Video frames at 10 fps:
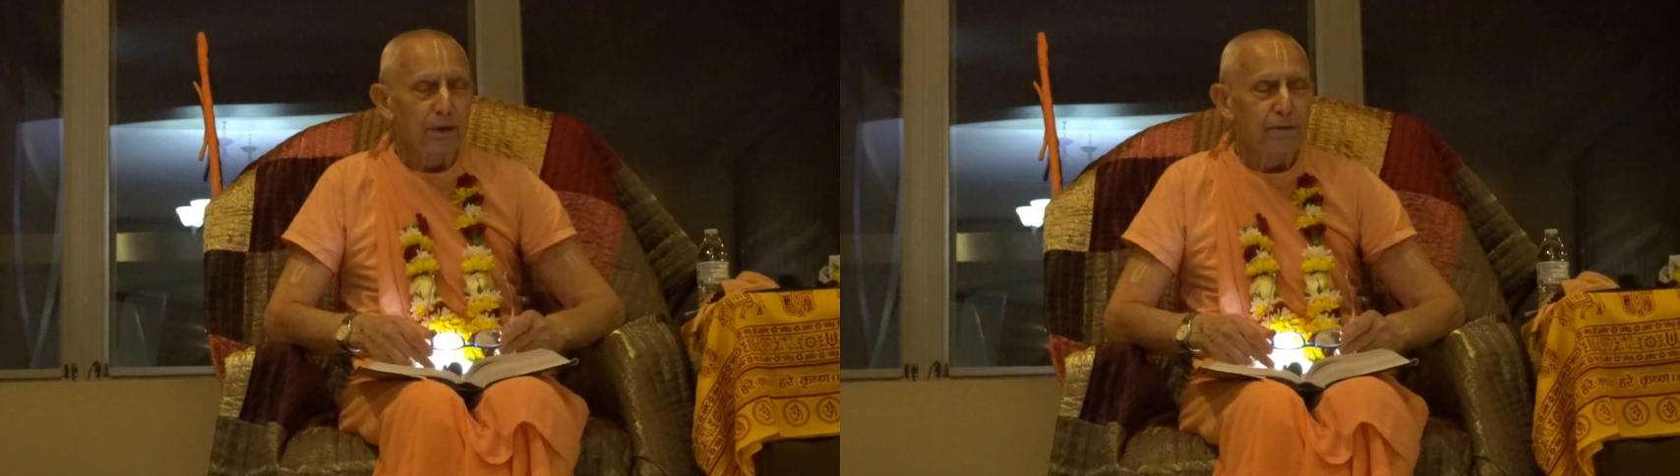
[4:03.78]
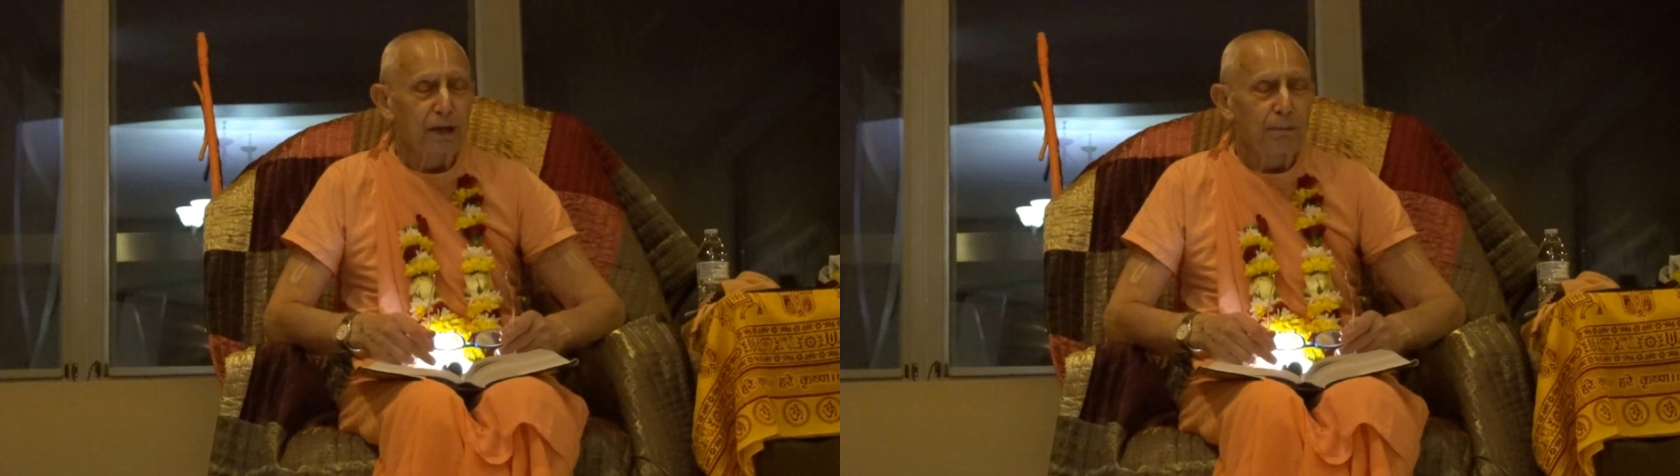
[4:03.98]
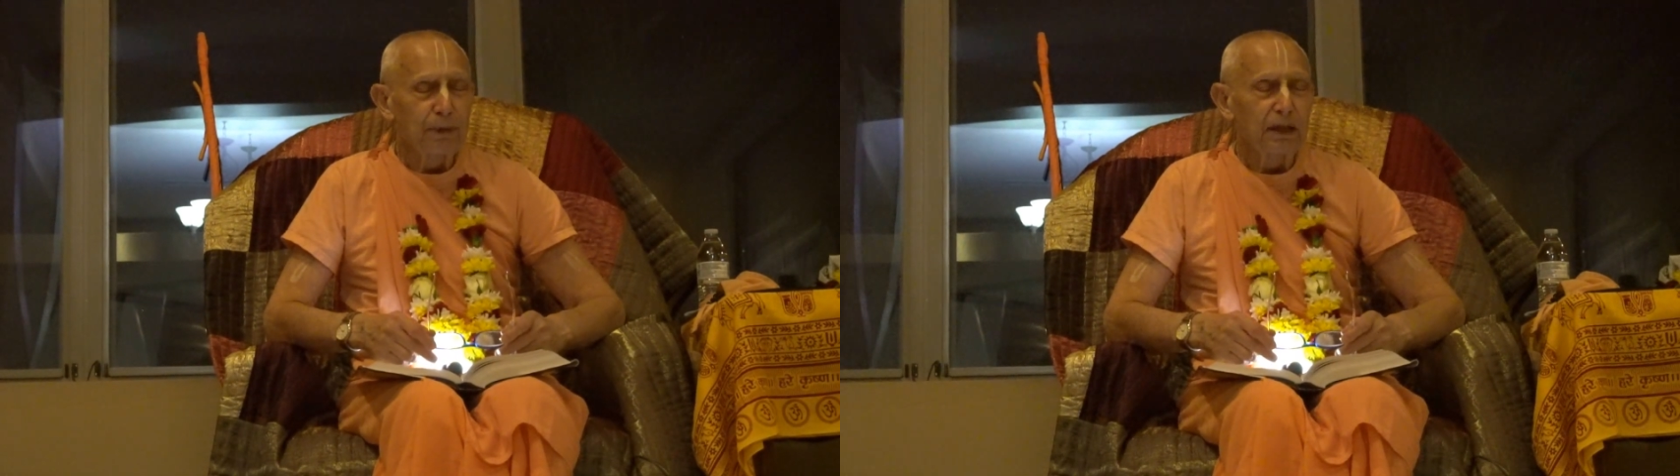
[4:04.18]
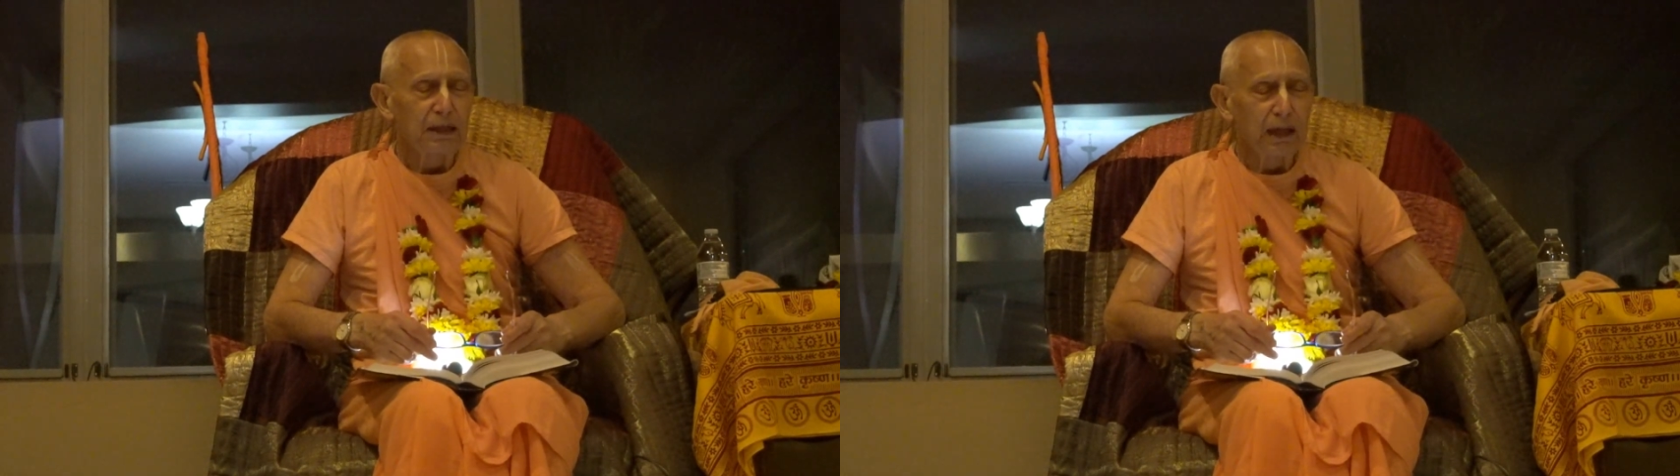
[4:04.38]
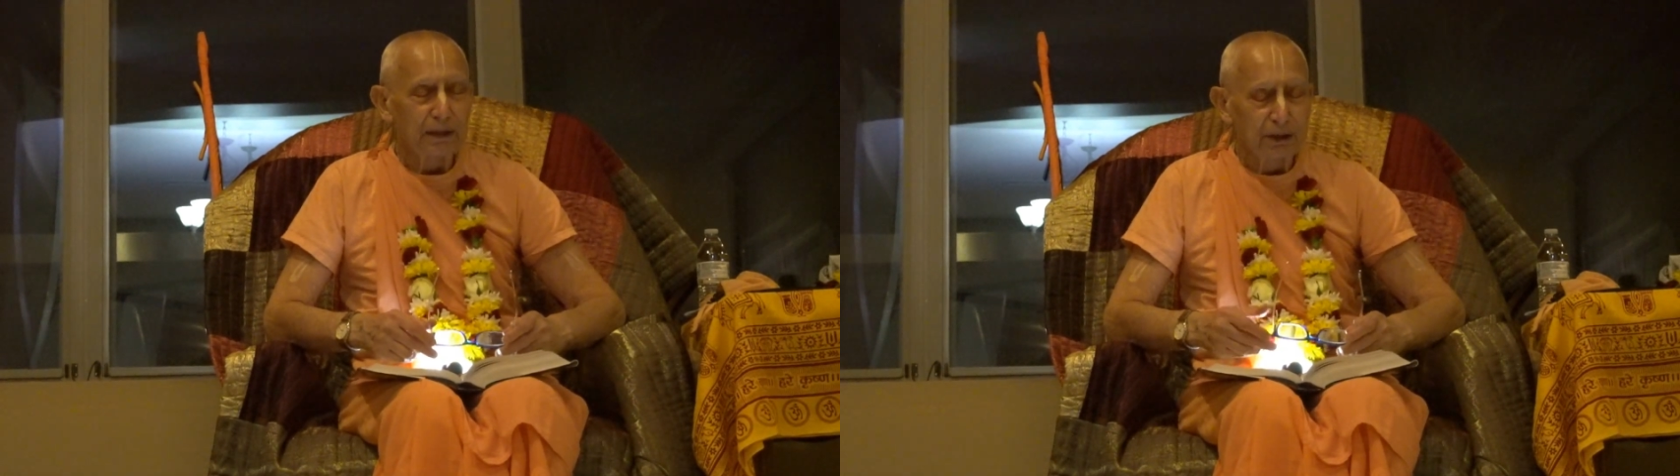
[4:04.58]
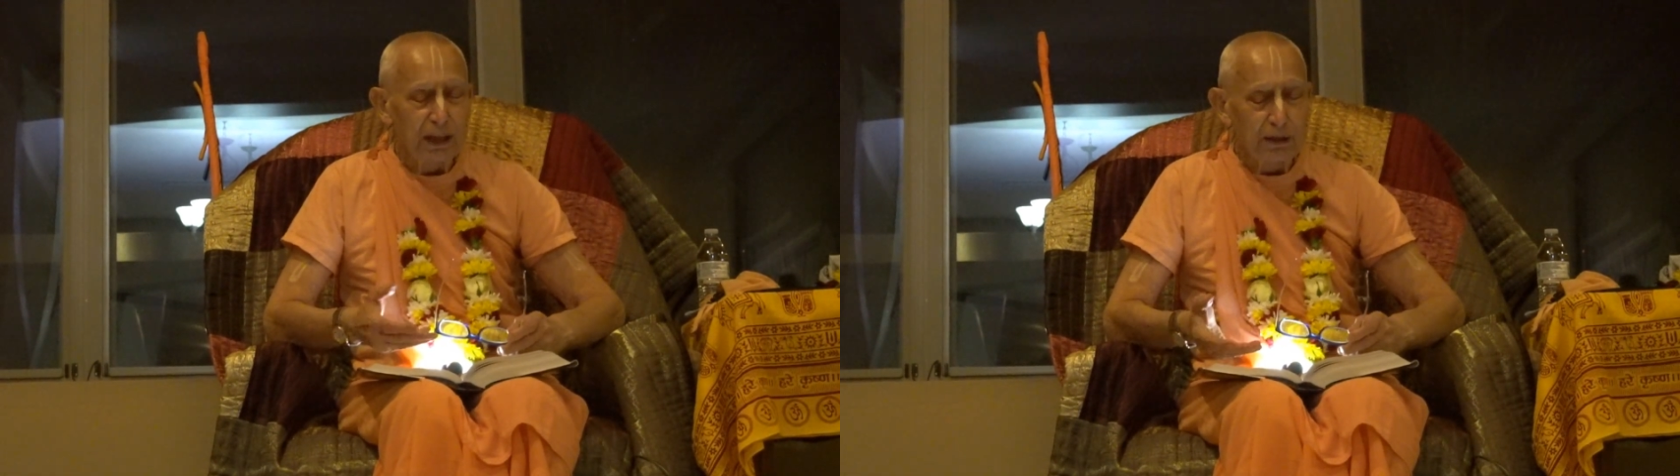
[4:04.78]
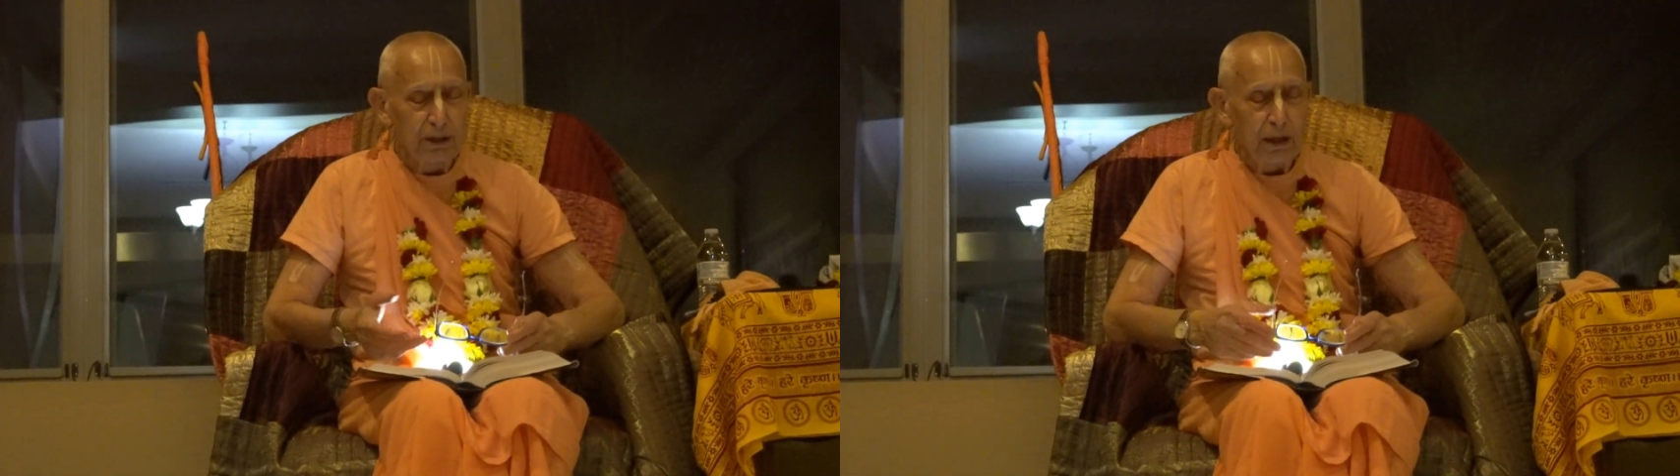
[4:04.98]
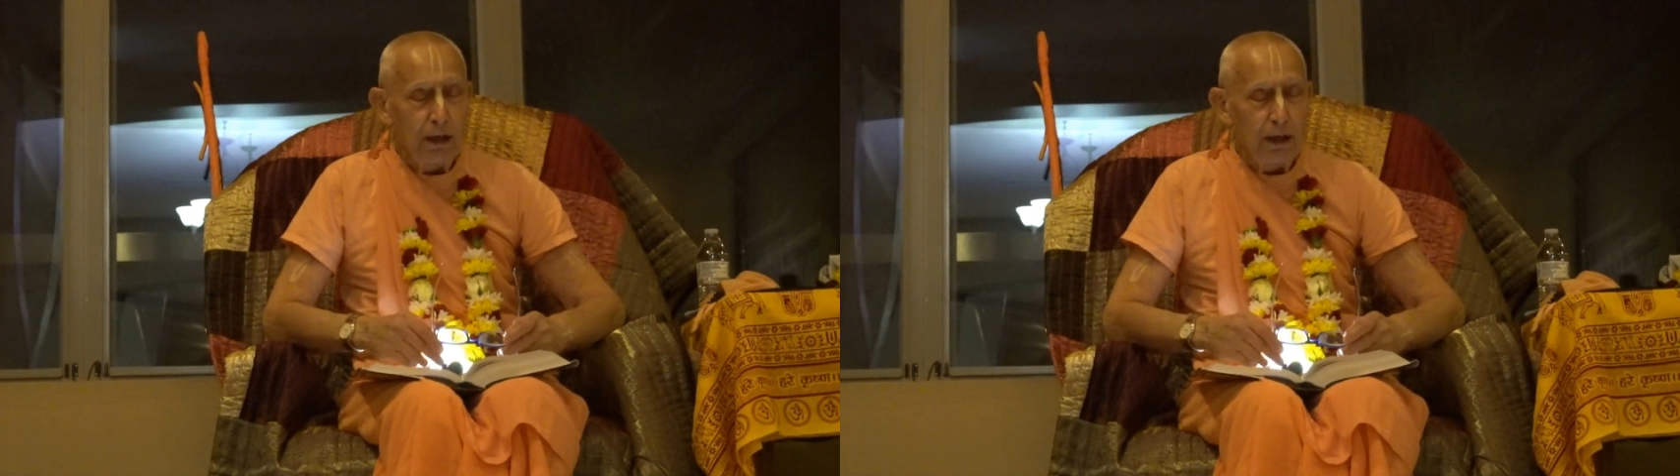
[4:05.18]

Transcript: if somebody says,